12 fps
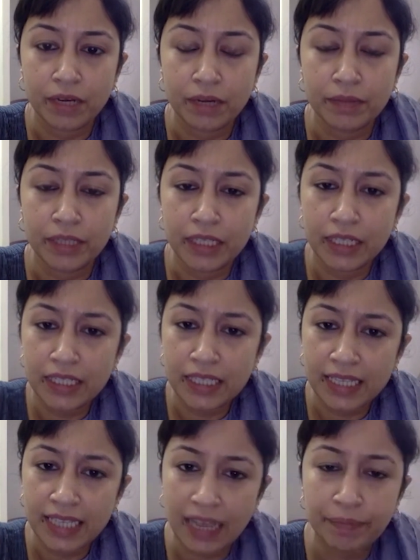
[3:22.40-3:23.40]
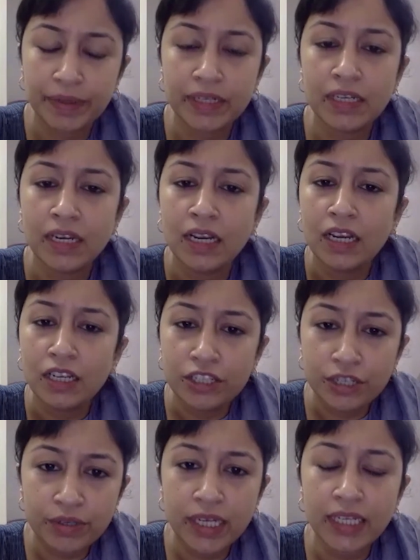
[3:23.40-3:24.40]
murders has happened
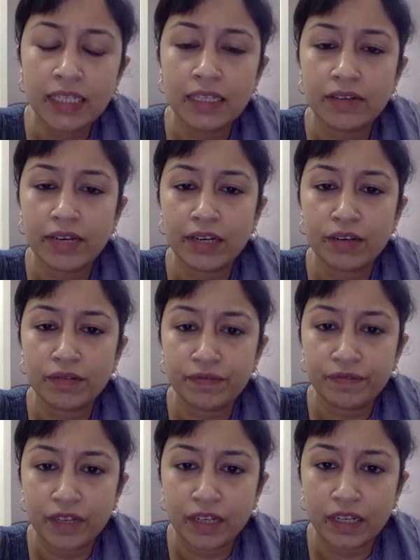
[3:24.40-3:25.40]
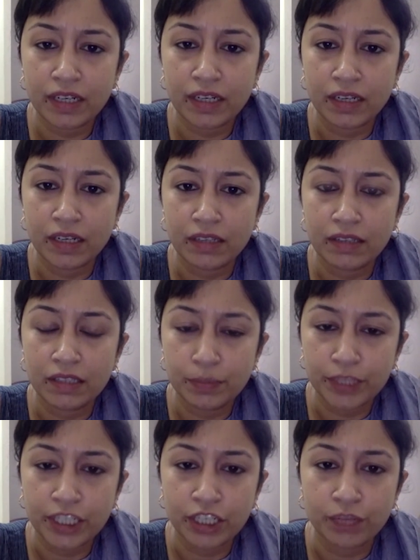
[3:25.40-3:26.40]
during the reign of this
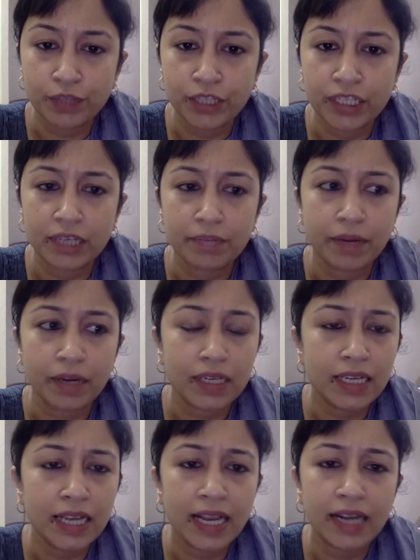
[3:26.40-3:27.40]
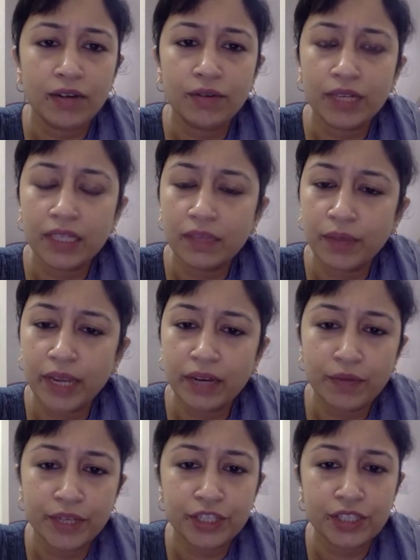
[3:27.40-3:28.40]
particular political party. And look at the way in
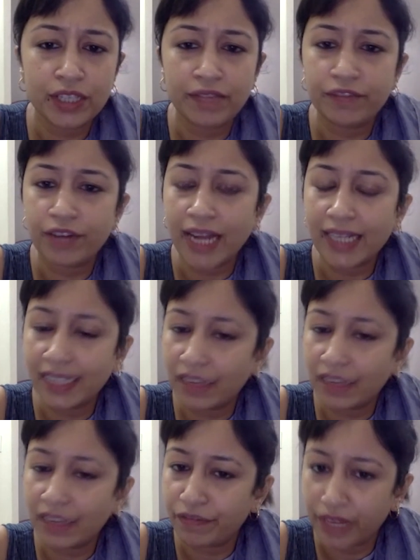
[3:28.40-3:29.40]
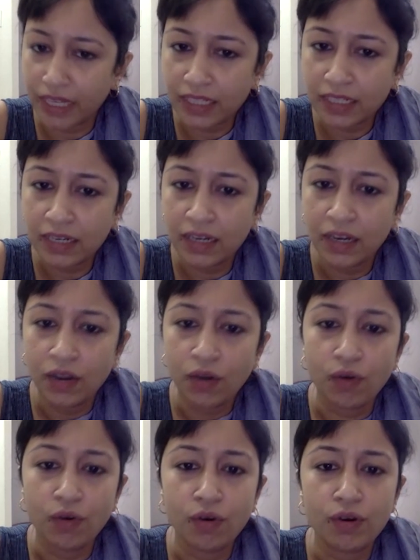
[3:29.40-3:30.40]
which they've dragged their feet
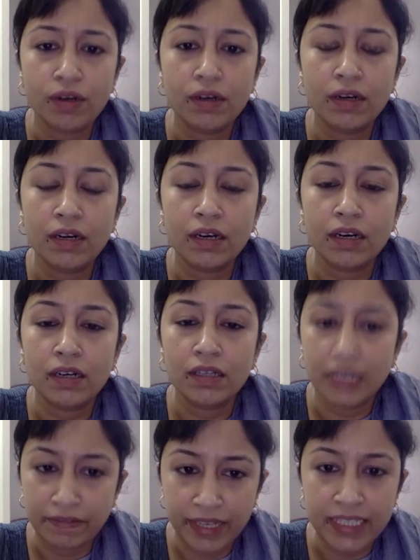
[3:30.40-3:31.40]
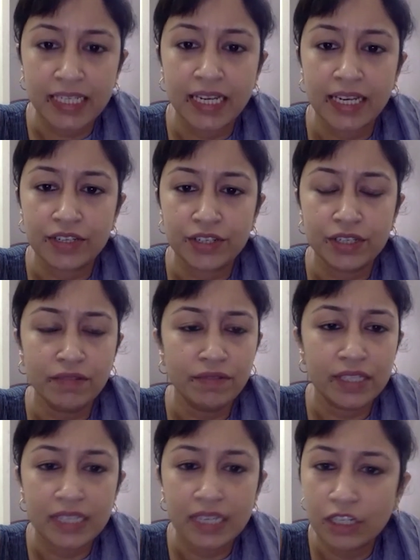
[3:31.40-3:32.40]
on the investigation.
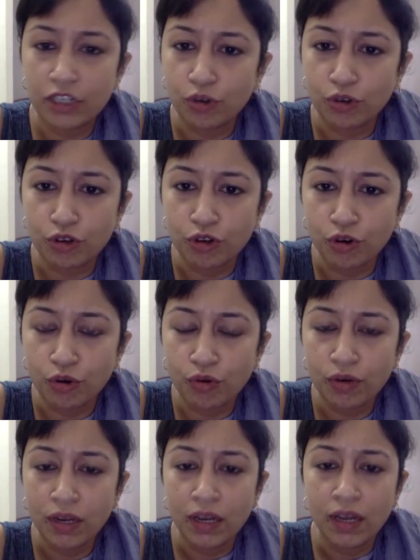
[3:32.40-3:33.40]
We still don't know.